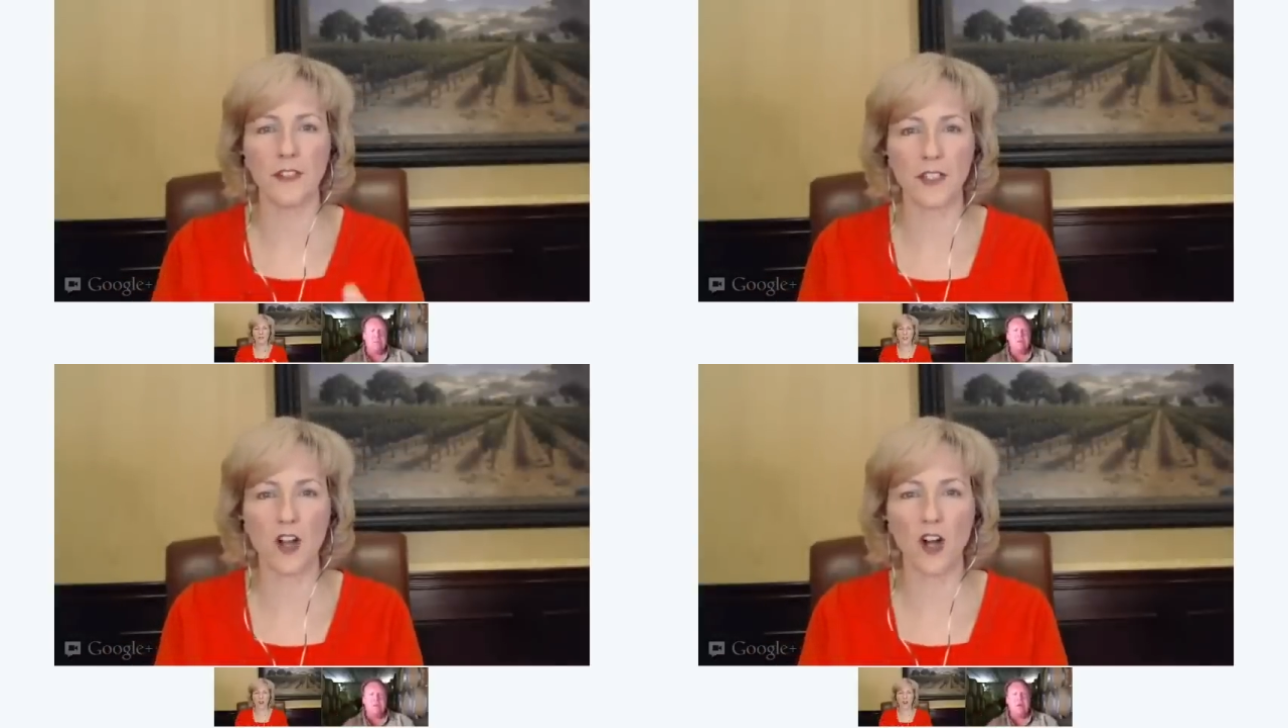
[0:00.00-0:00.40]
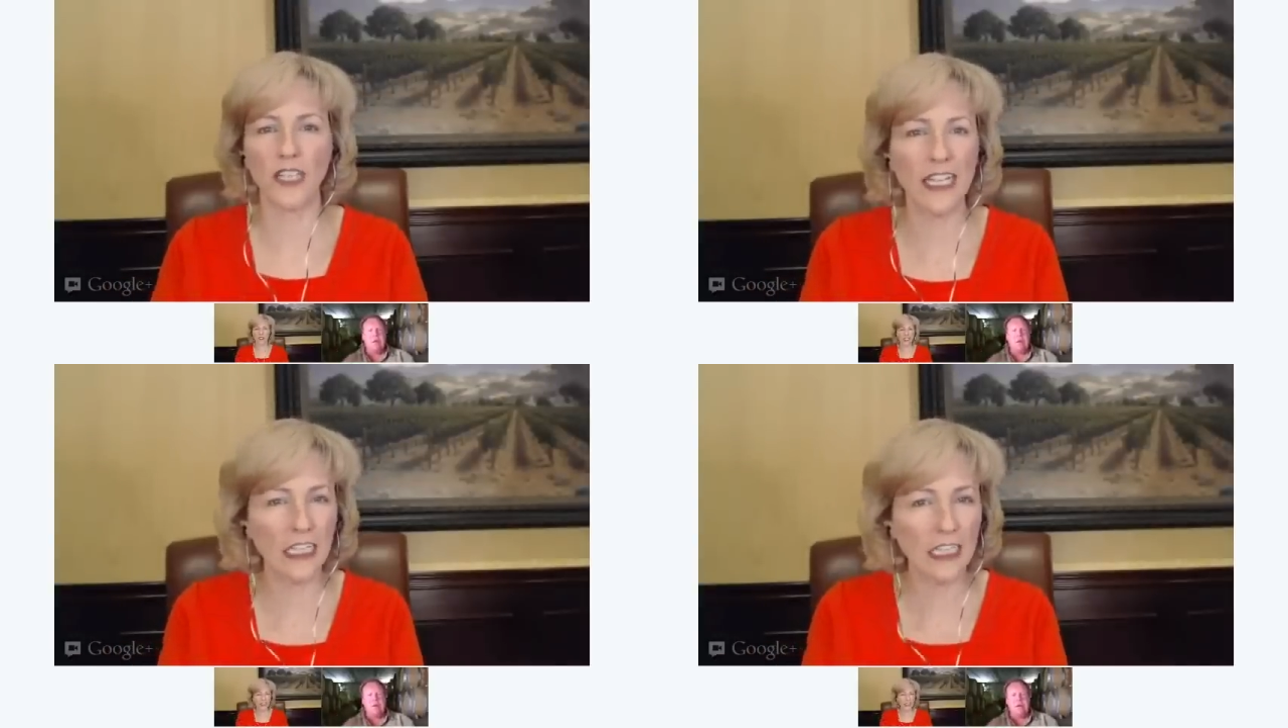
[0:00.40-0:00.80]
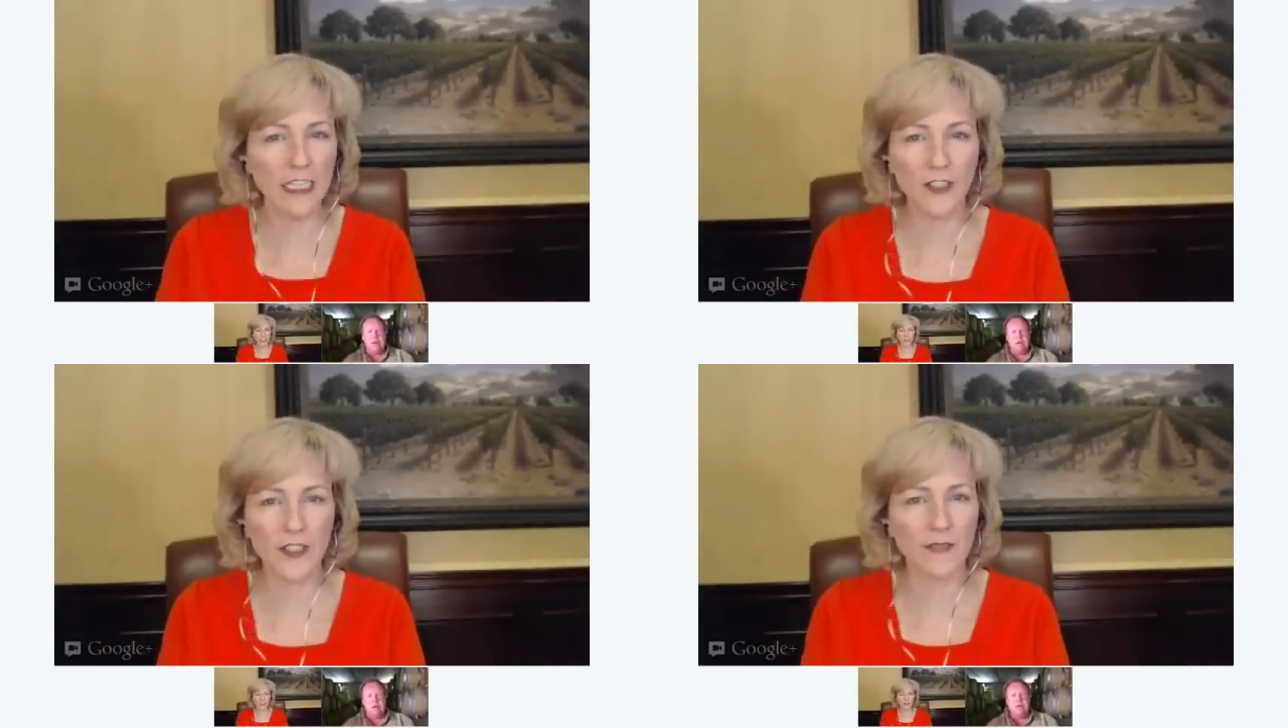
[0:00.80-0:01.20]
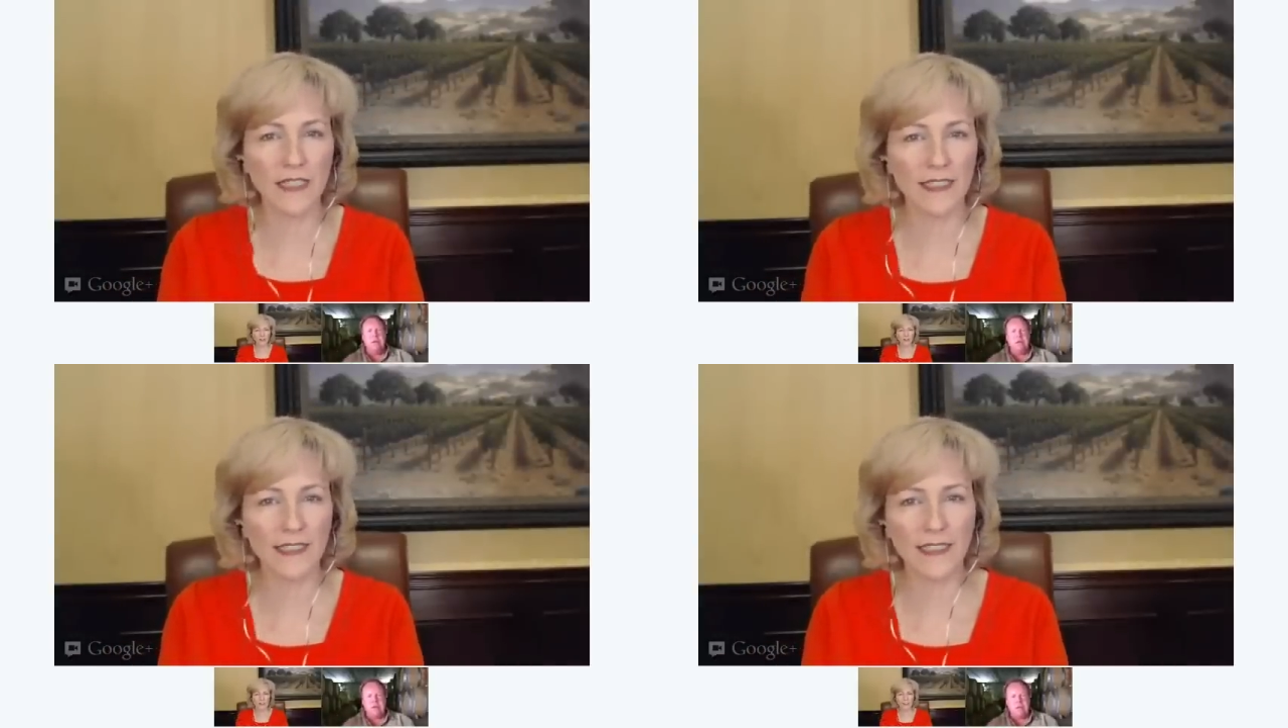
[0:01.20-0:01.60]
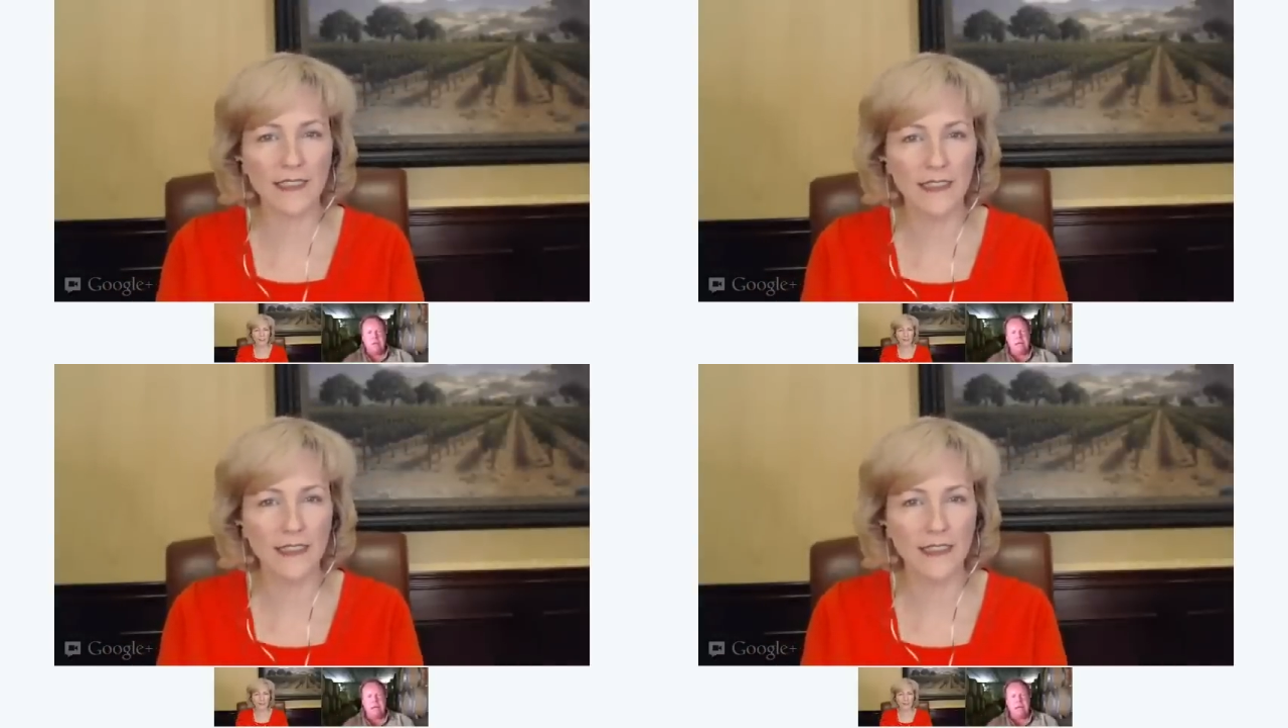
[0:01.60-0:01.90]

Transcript: It's called hilling or something like that?